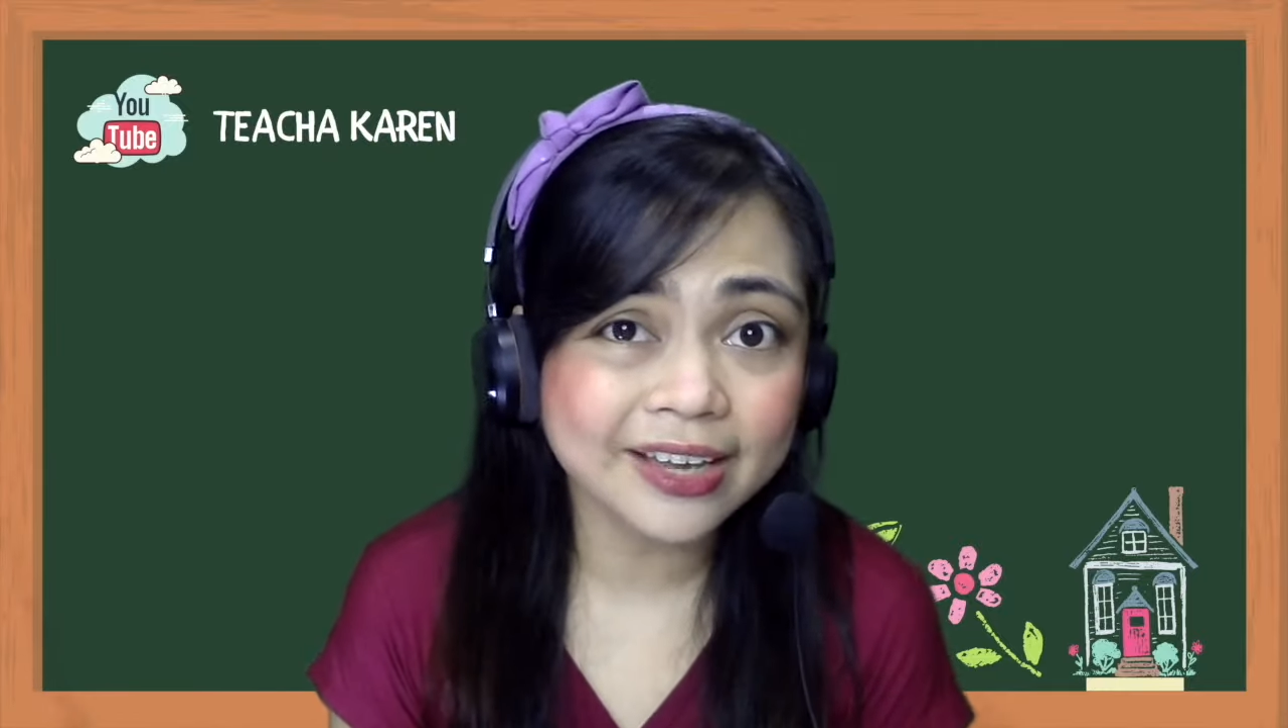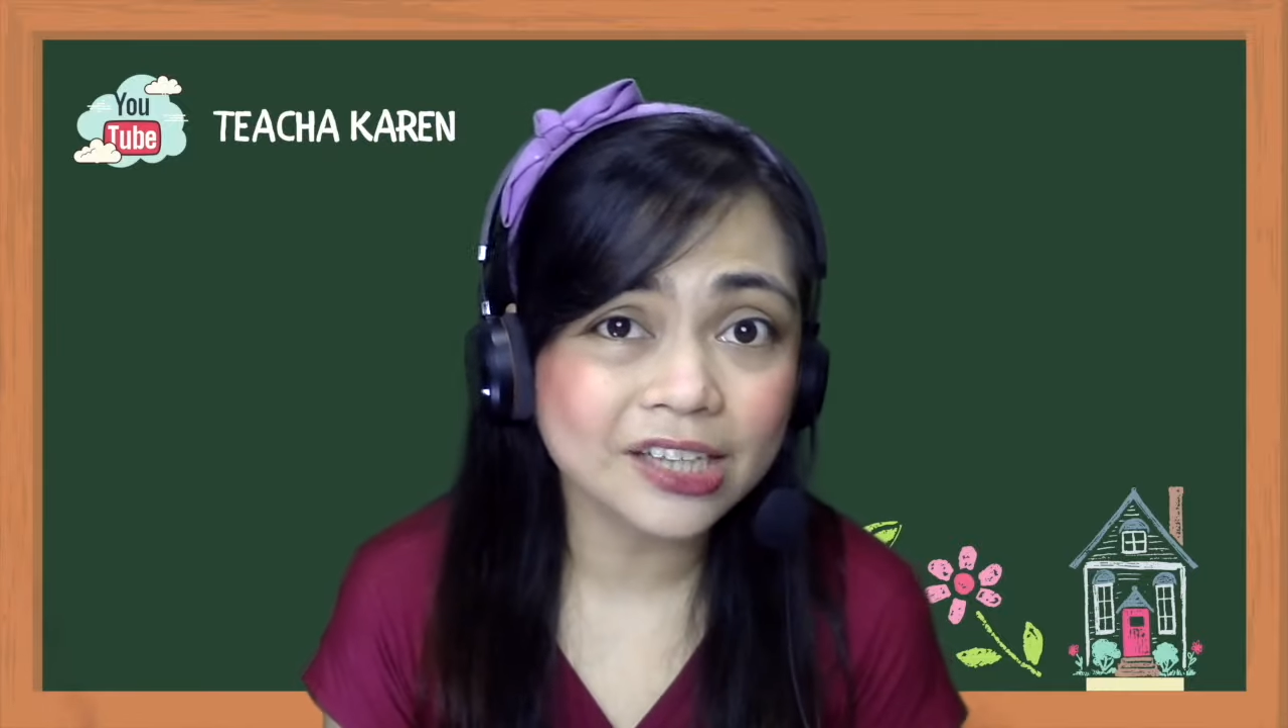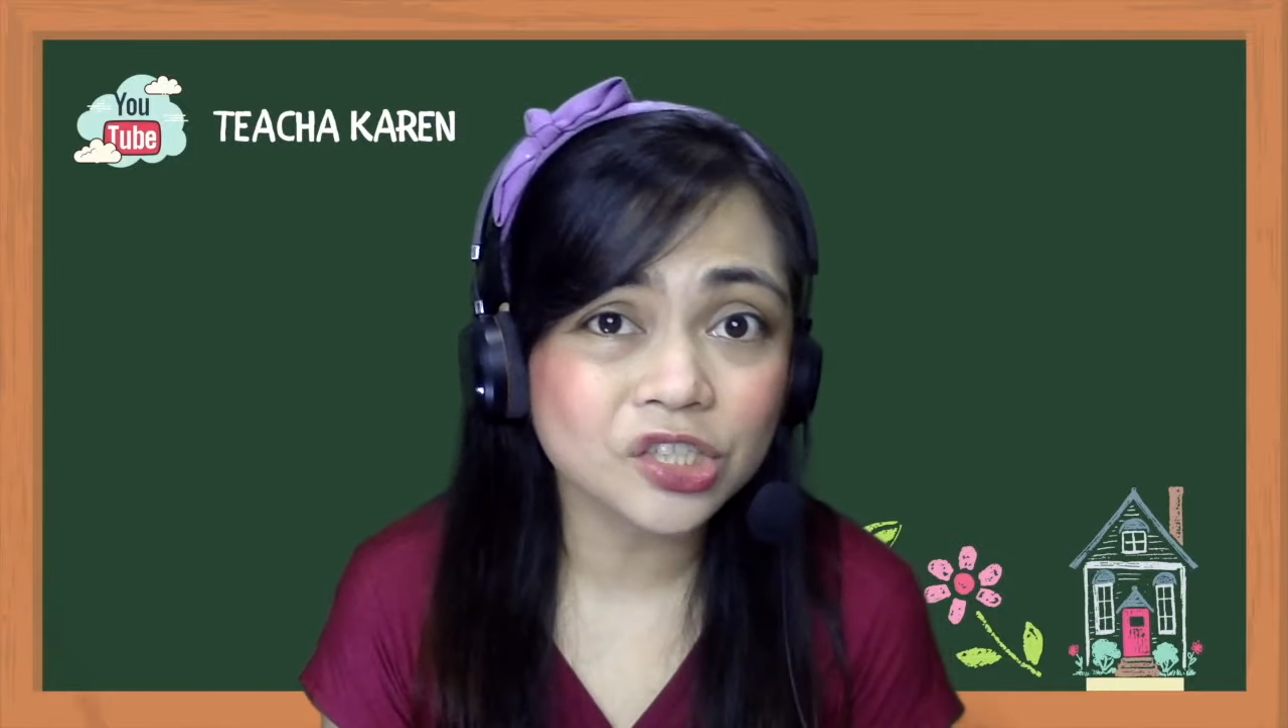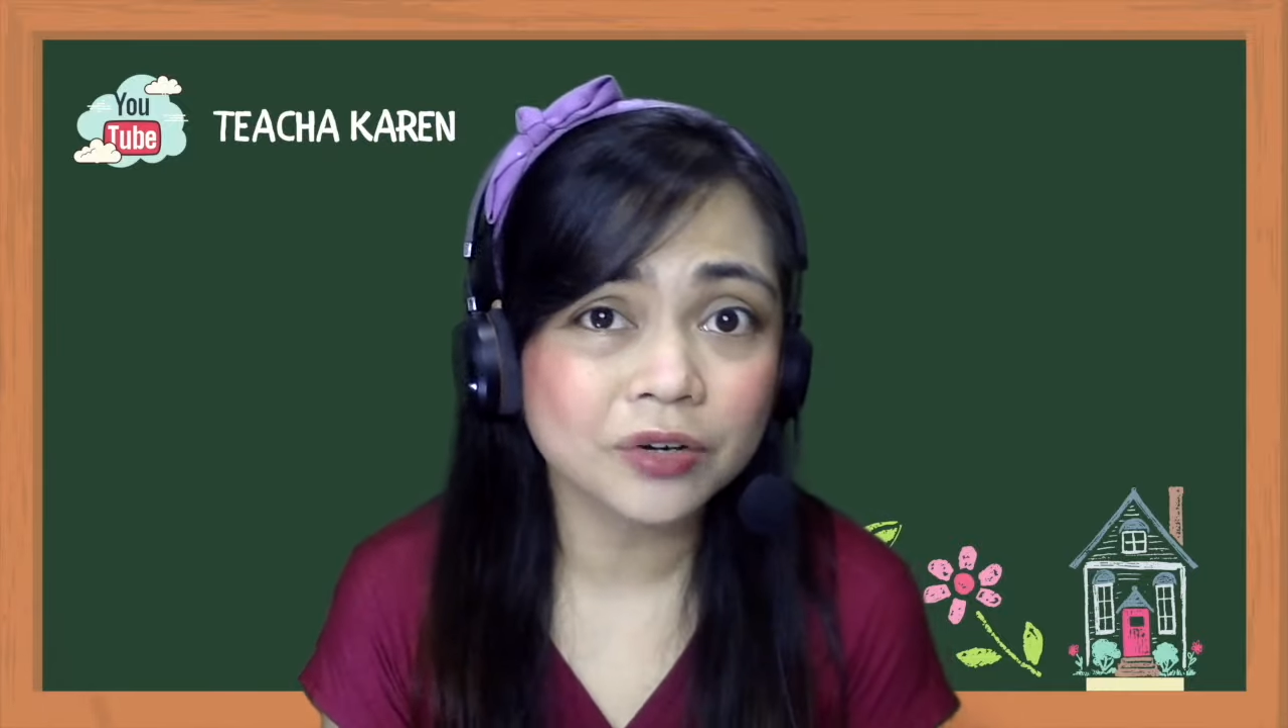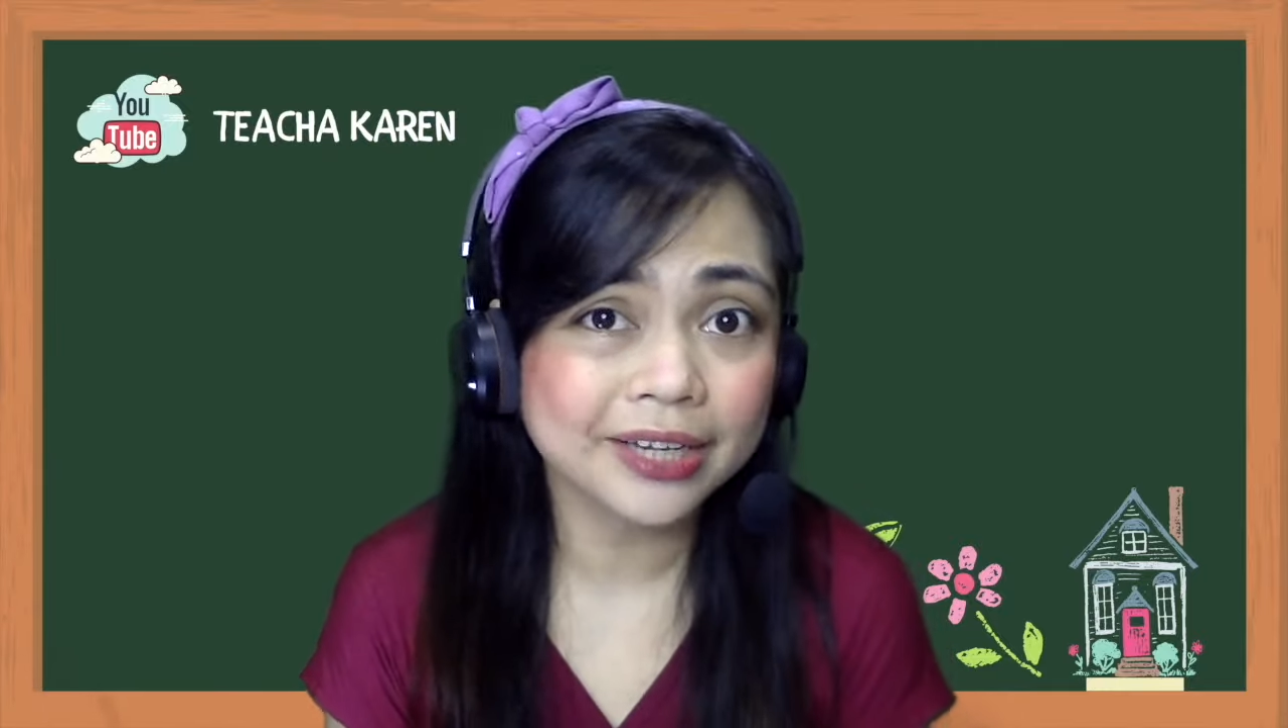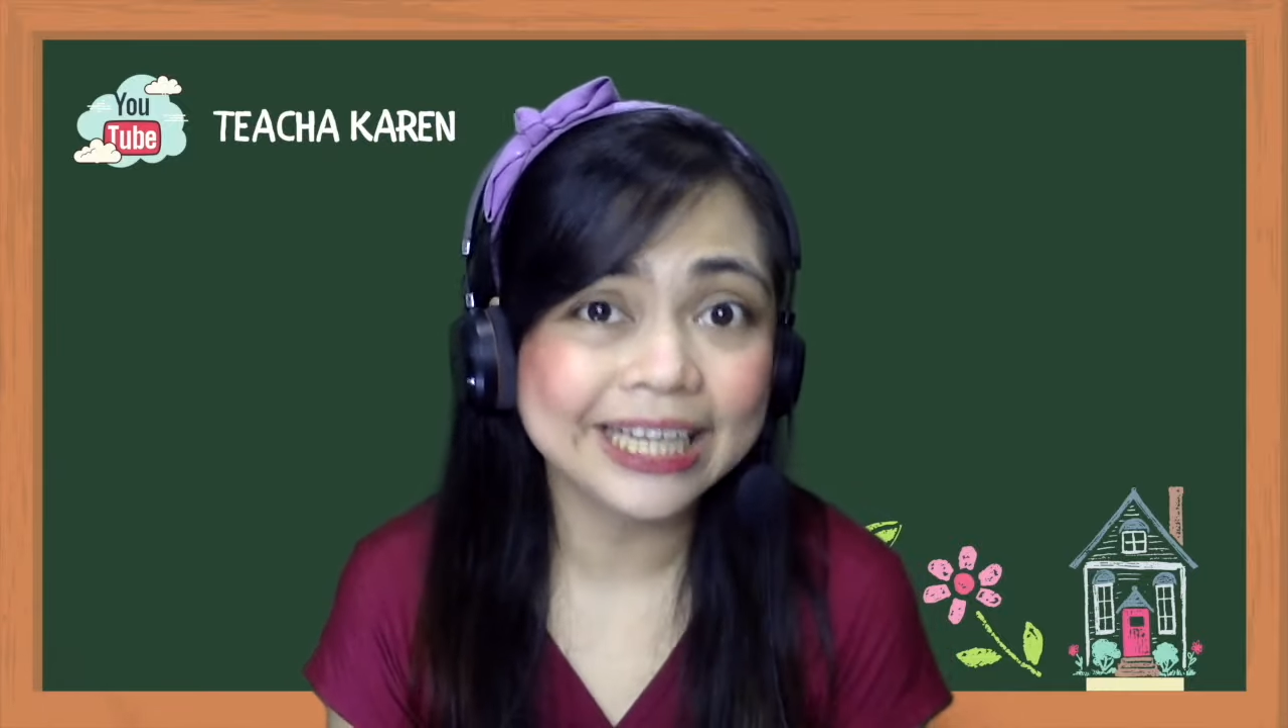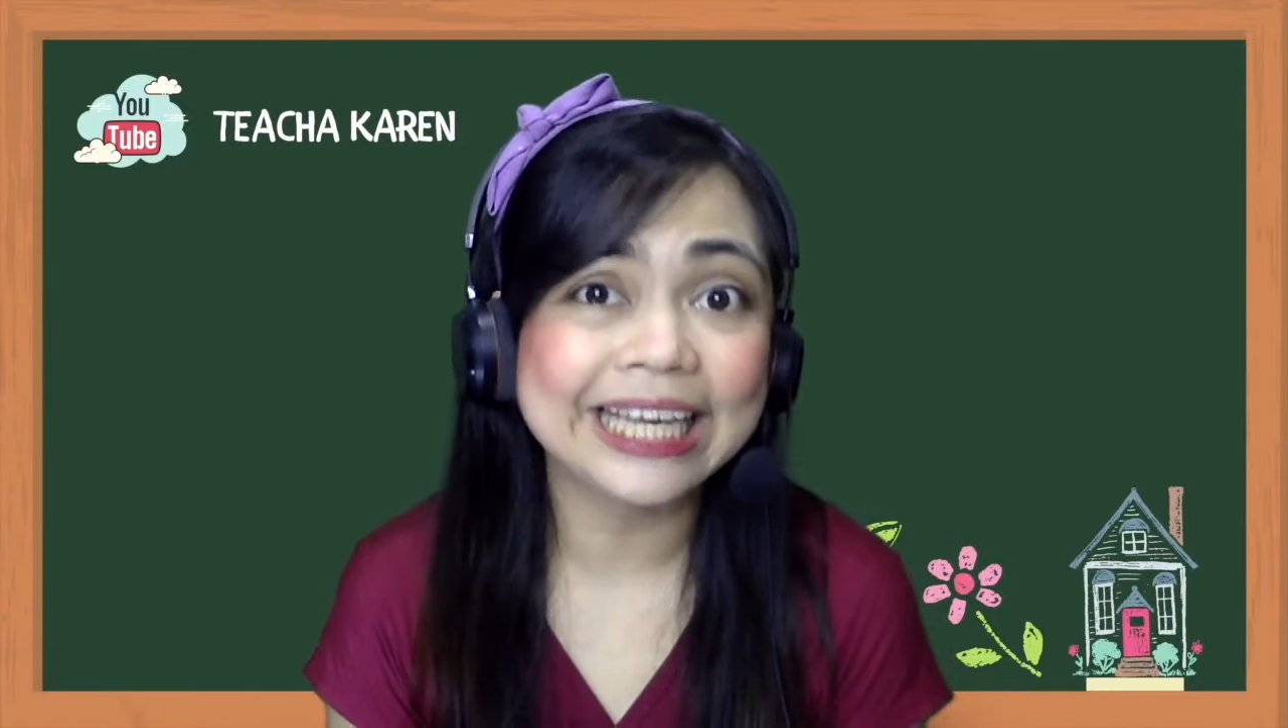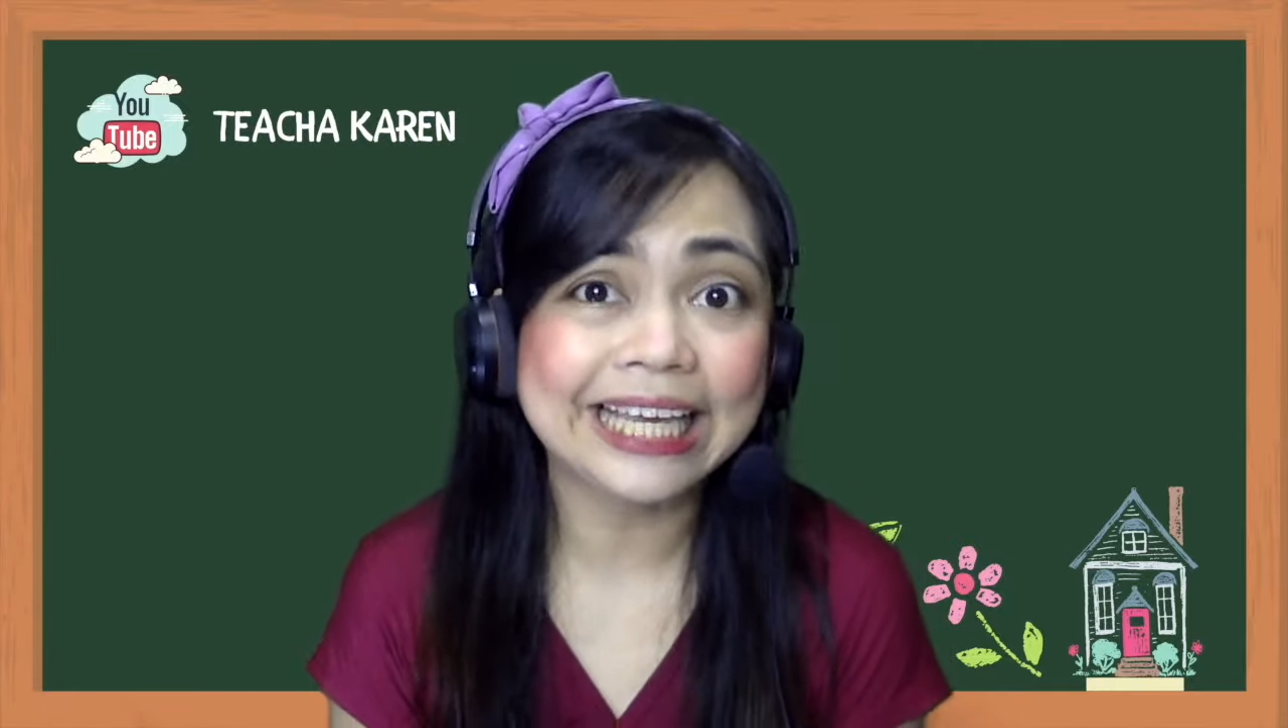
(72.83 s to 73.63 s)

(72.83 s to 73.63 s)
get started